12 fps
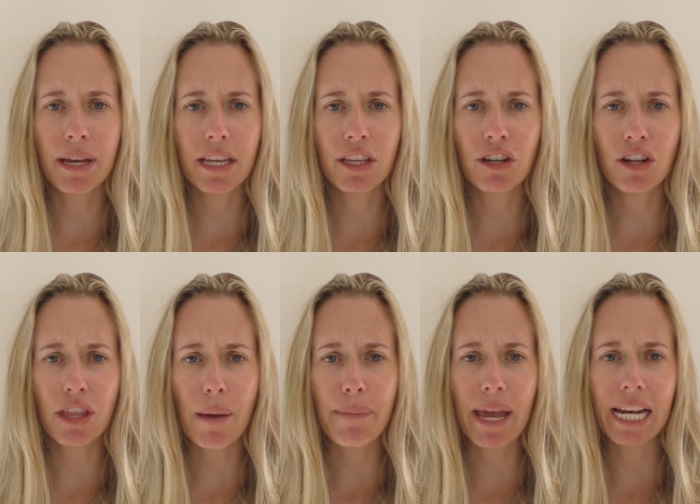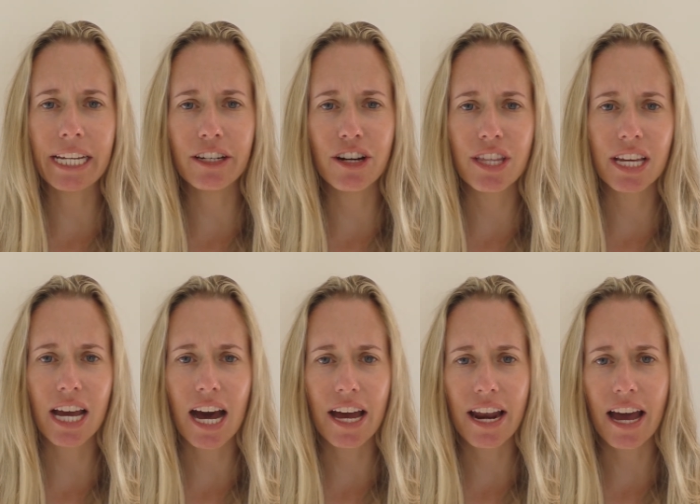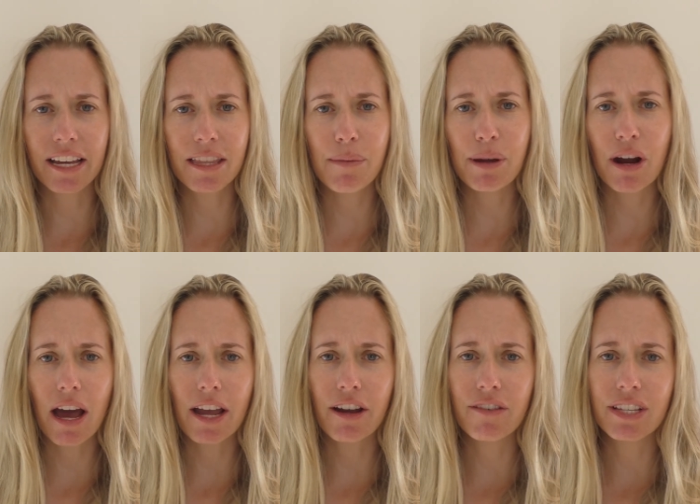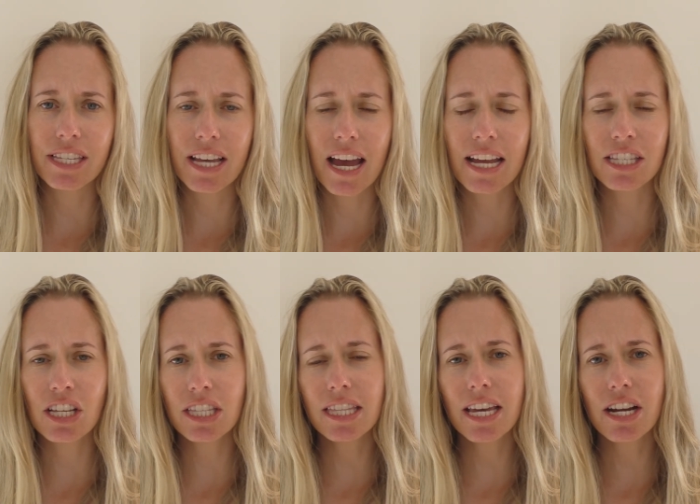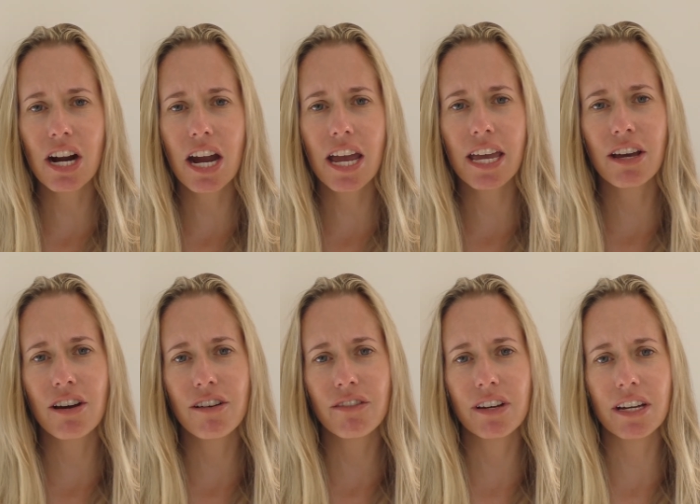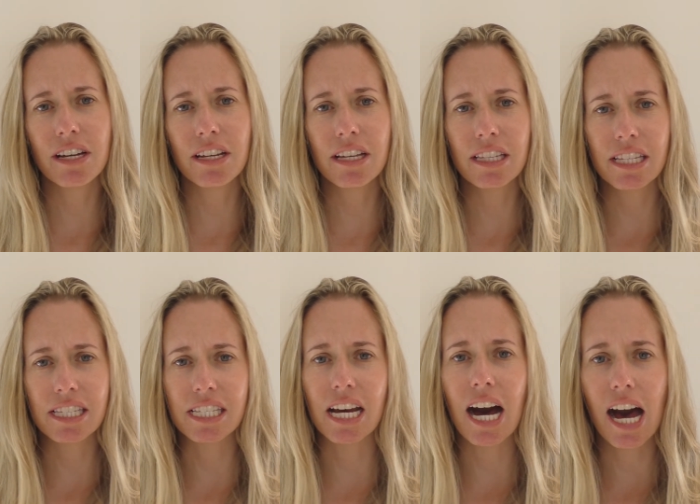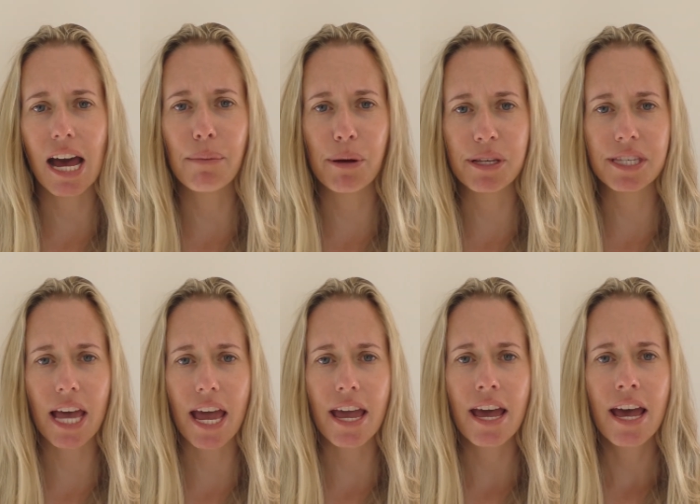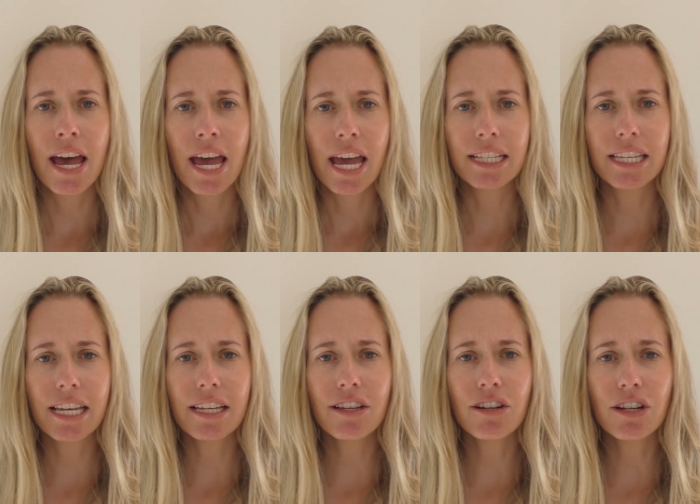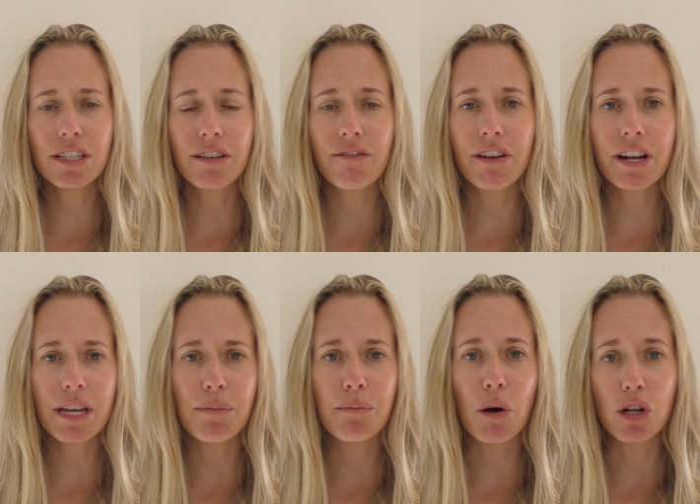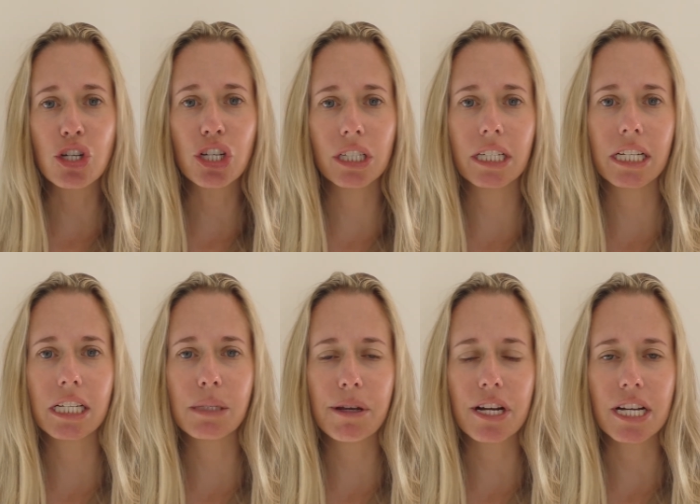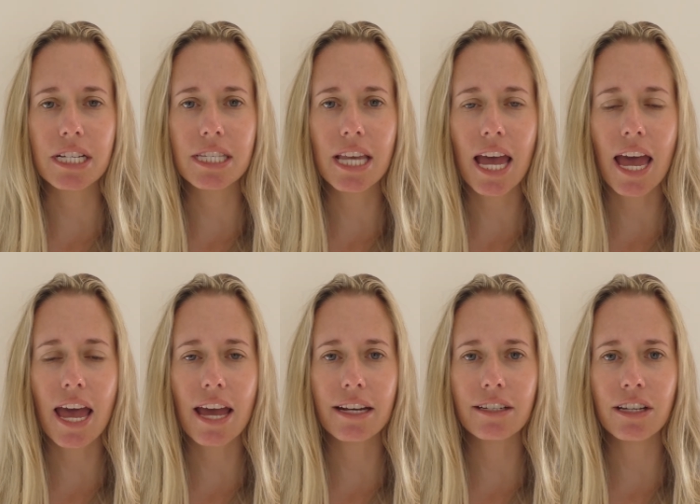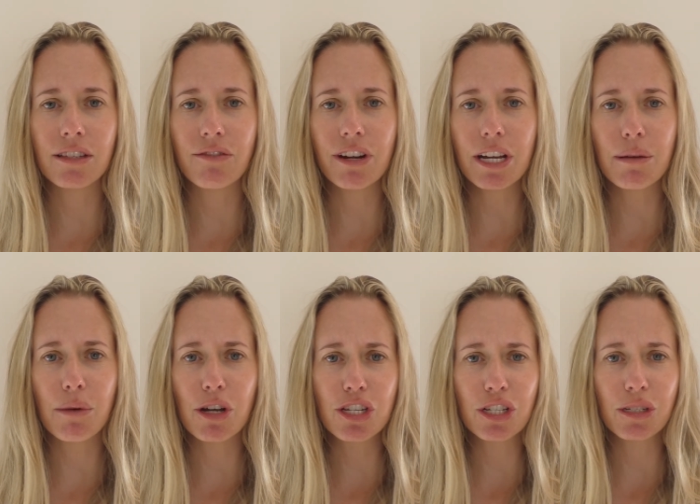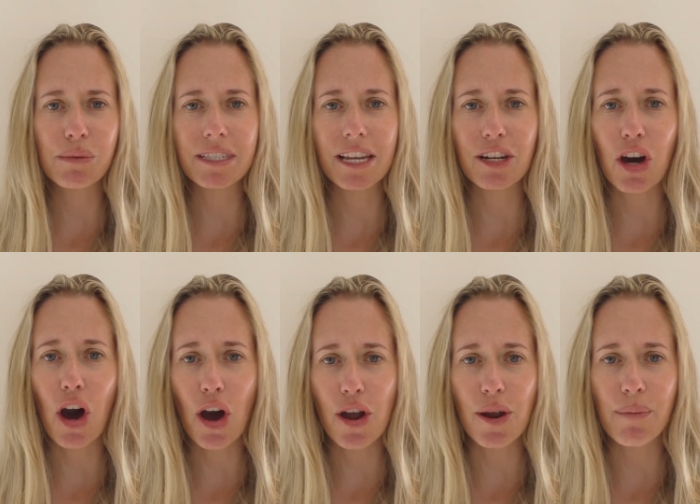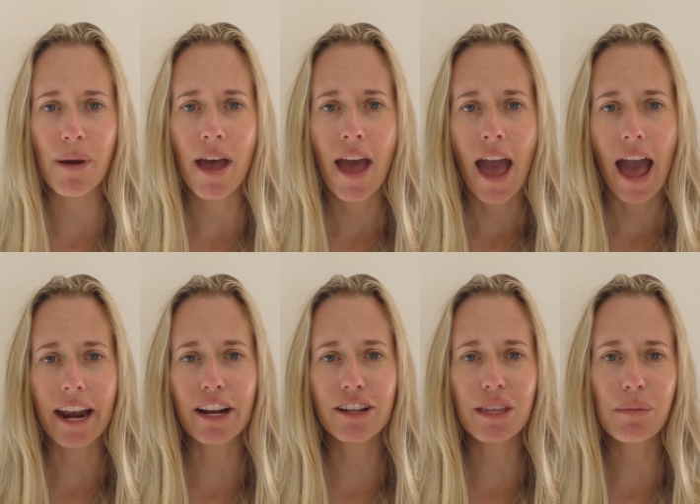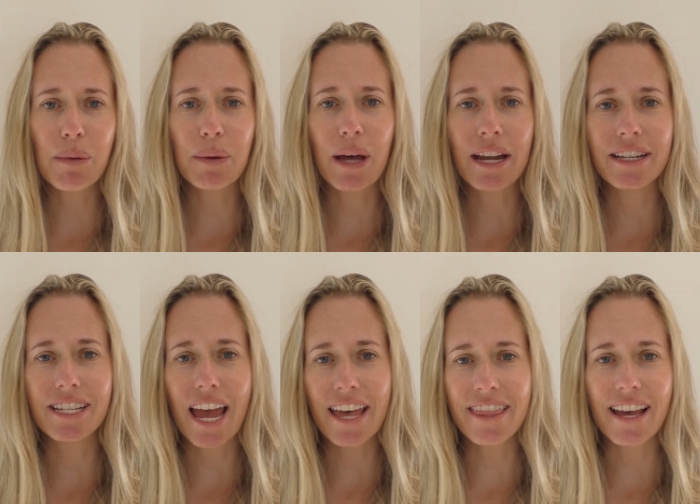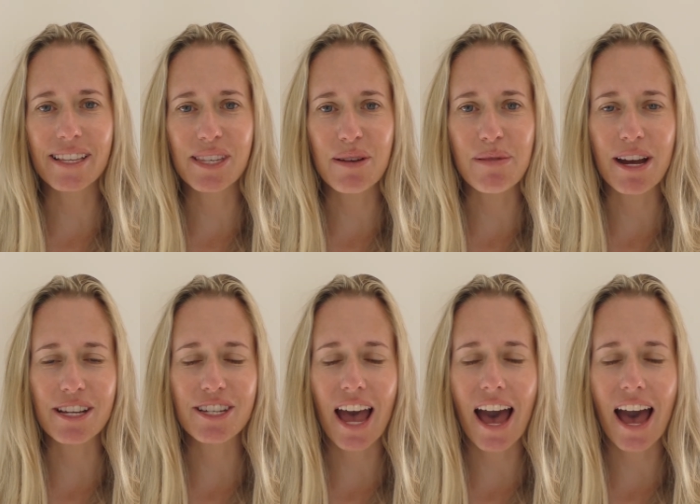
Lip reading: you know, they barely know the guy, and how can they be crying over this guy? It's not that they're crying over this guy per se. It's, you know, it's a very emotional experience, and it's very emotional to be sent home. And I don't think people understand that so much.